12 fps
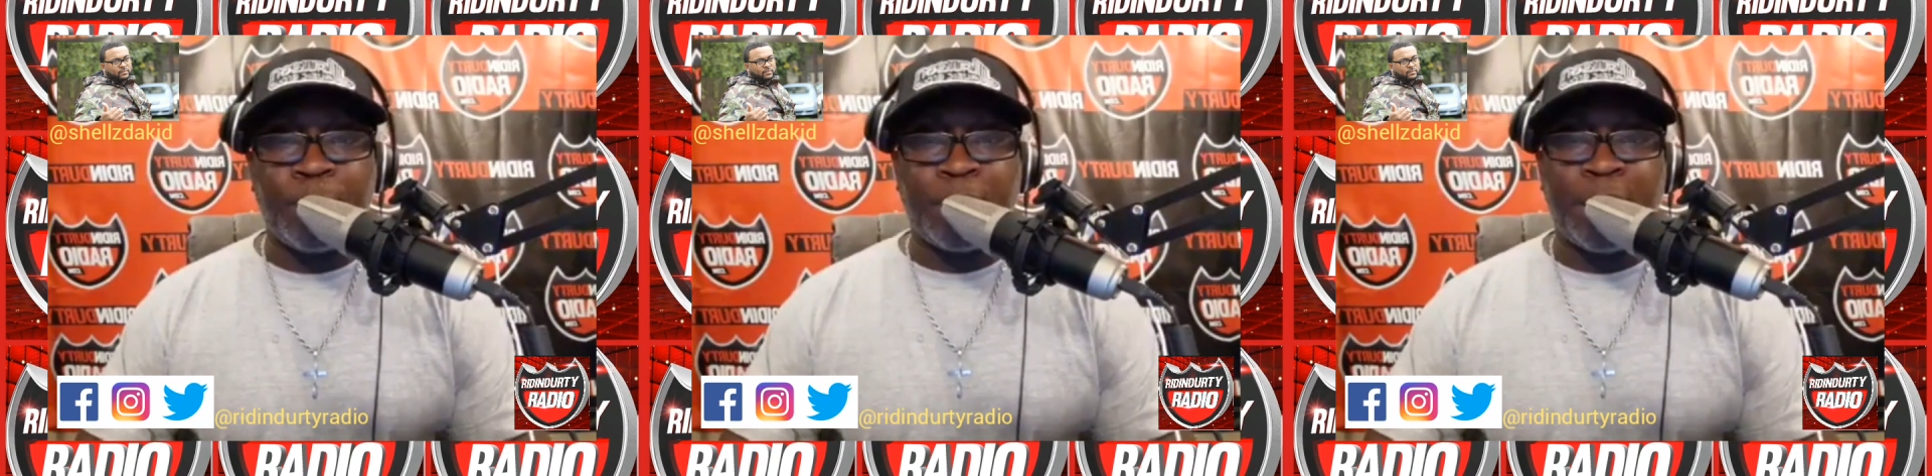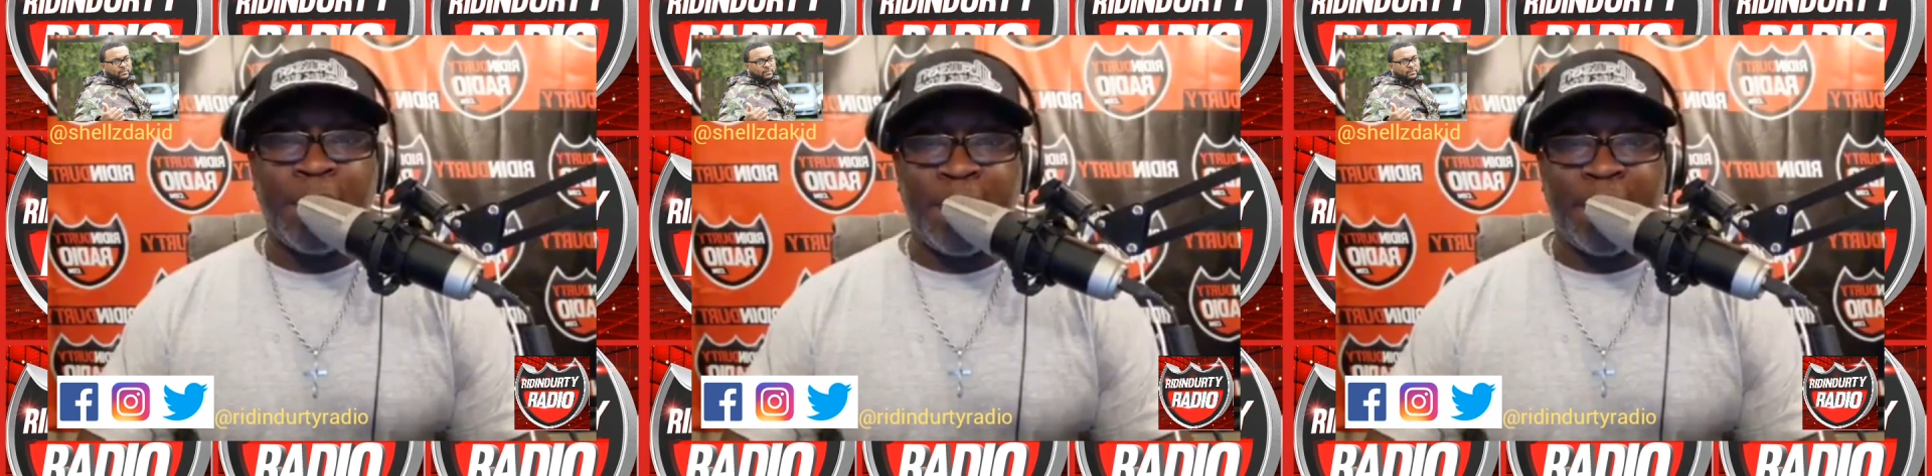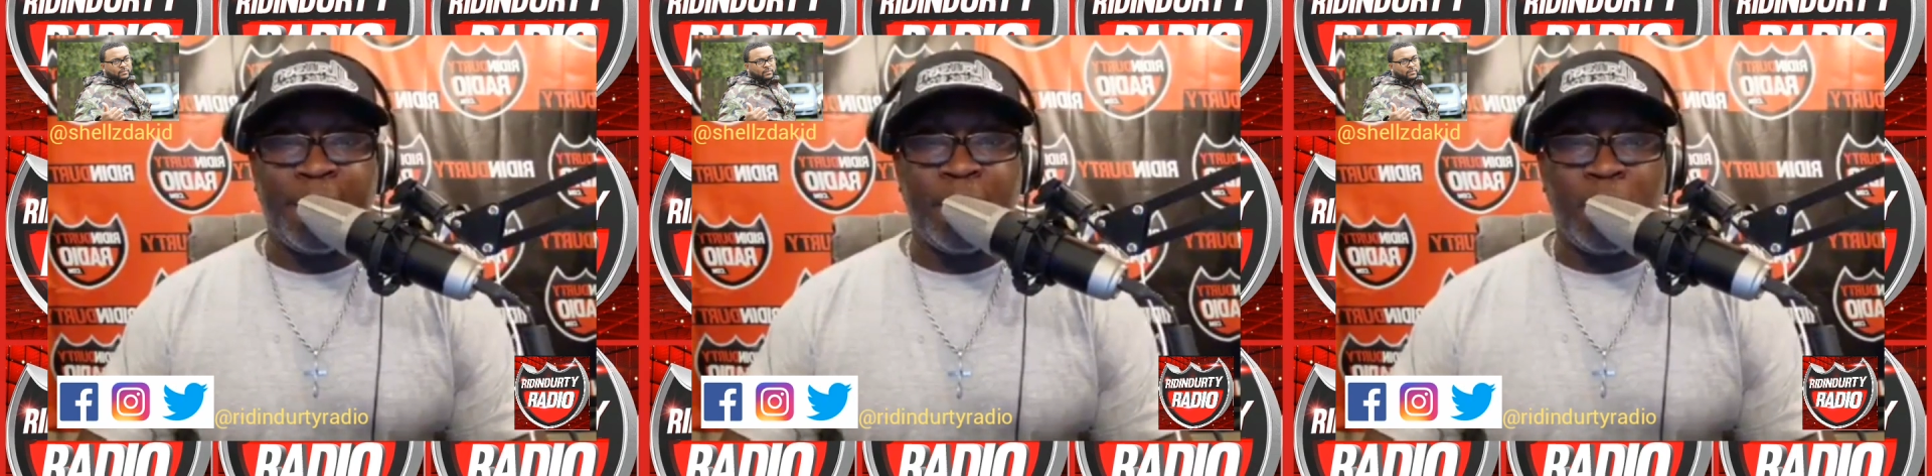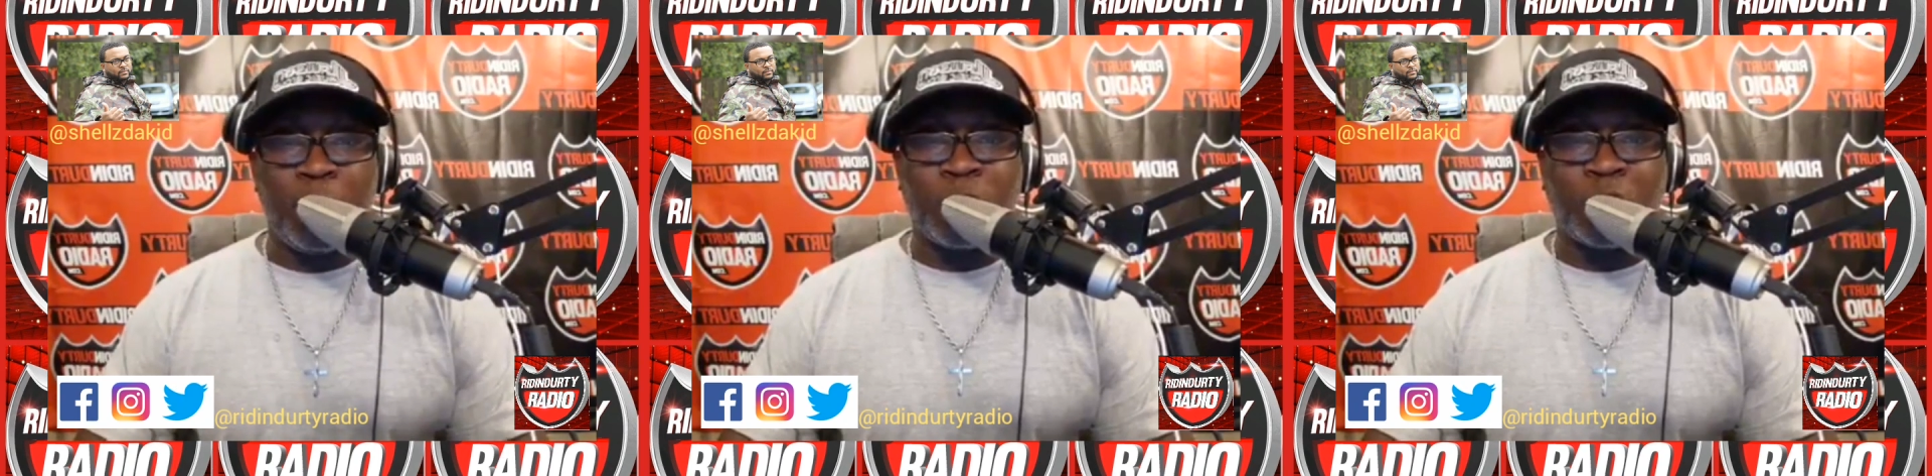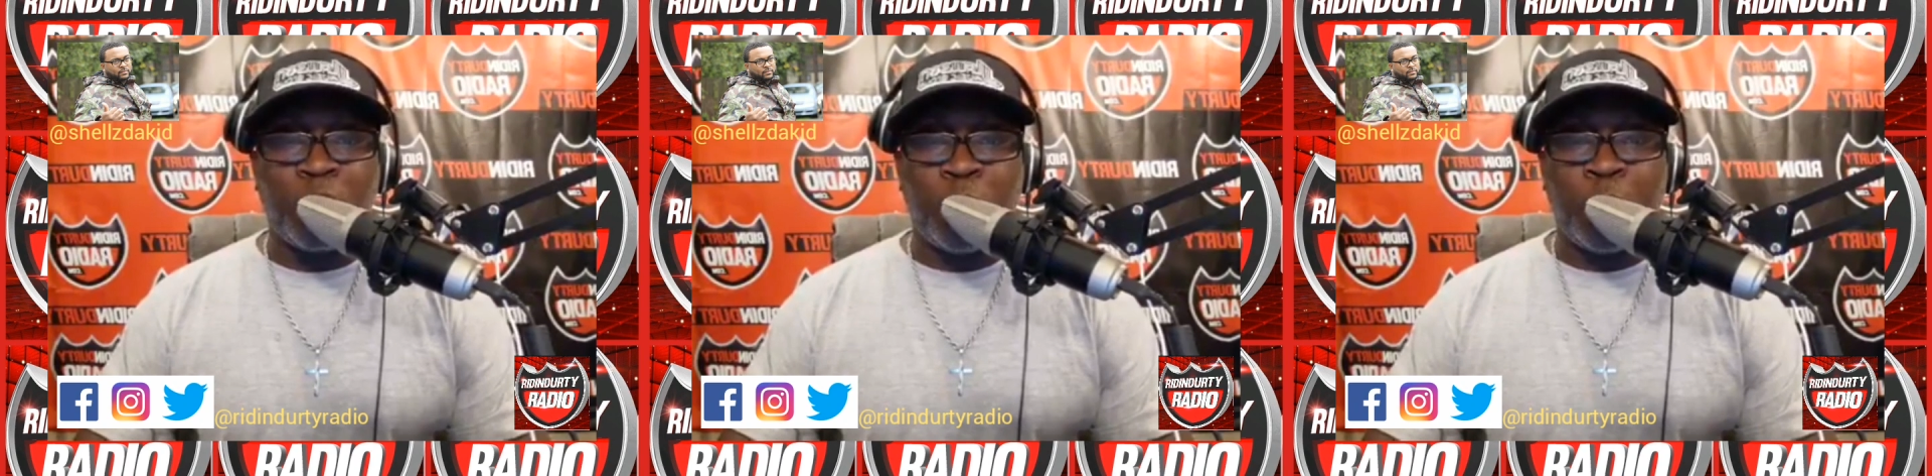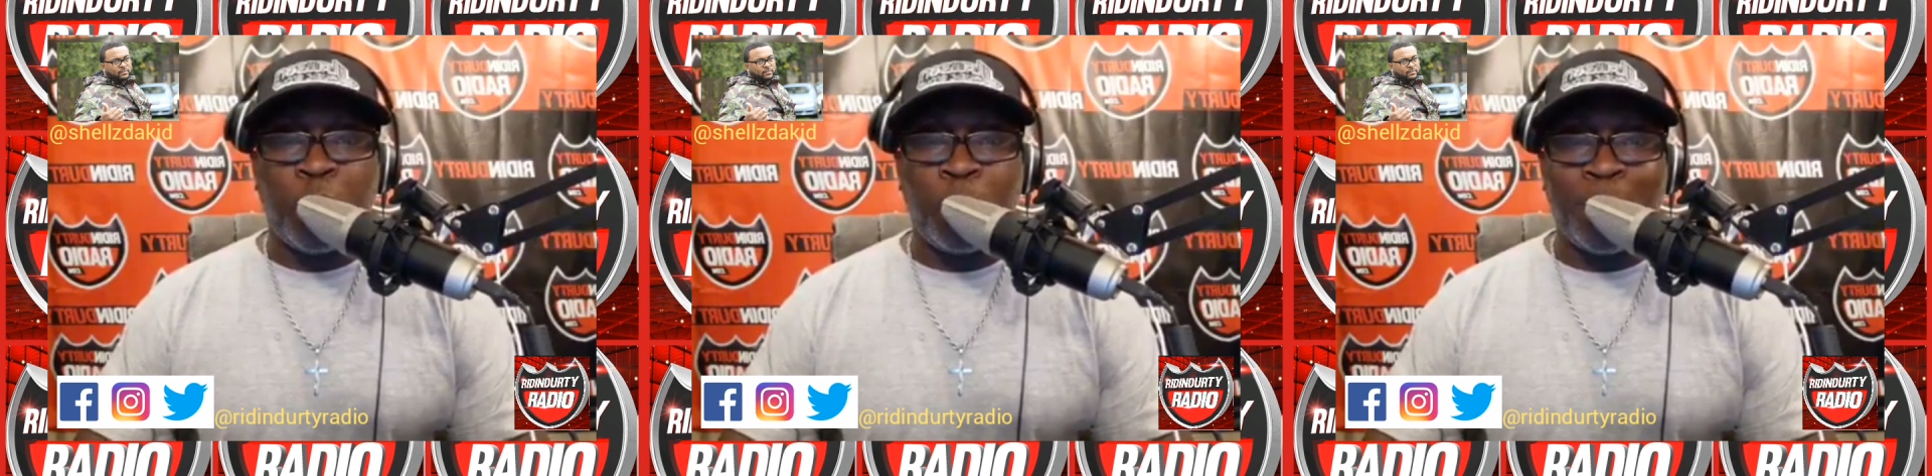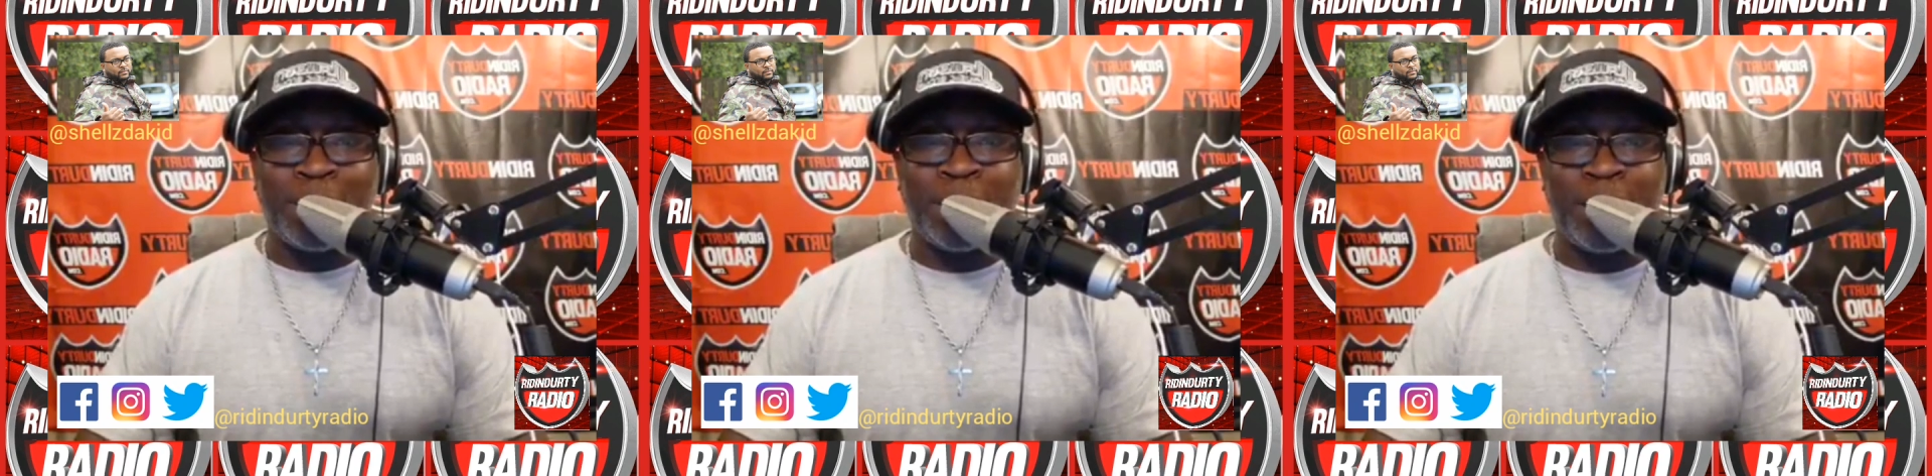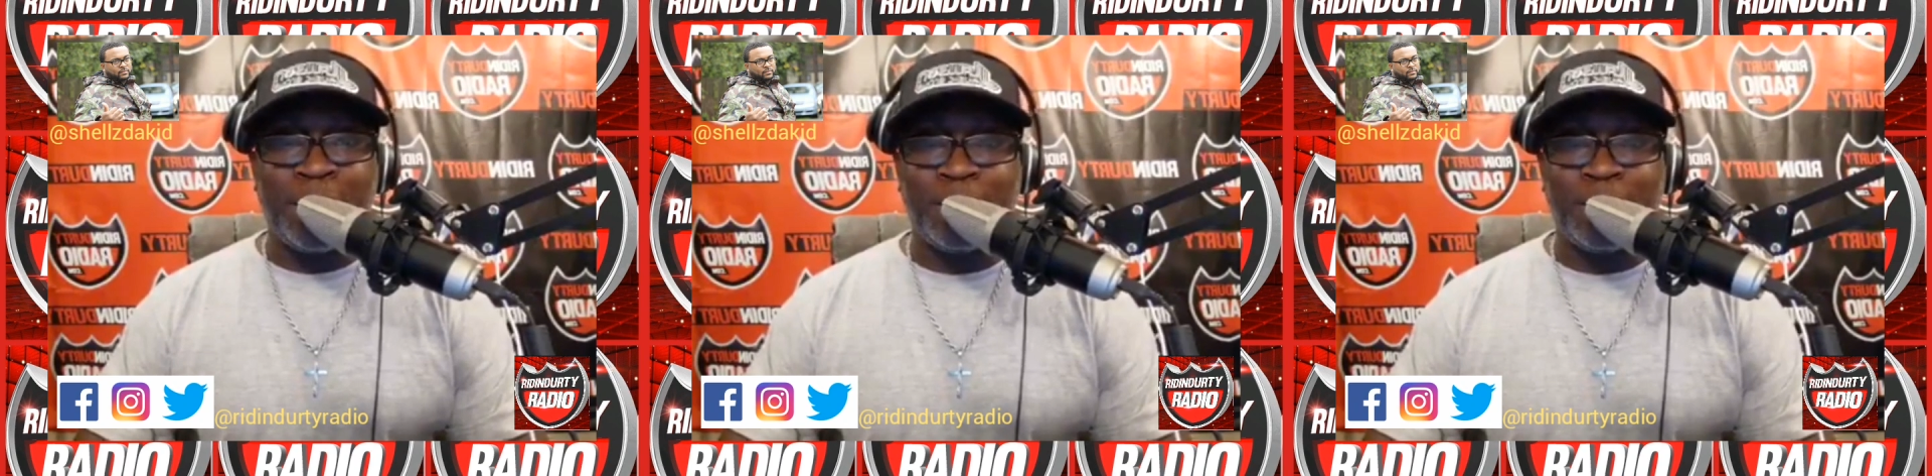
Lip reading: Kid. What's going on, my G?